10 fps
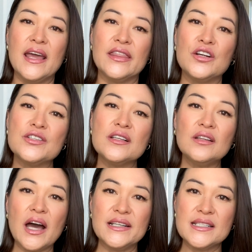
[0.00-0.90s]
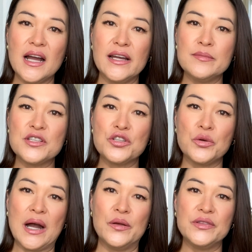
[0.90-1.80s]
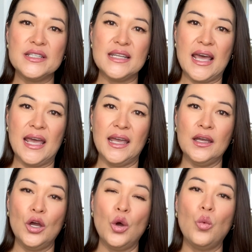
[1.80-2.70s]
there's a lot of times throughout the day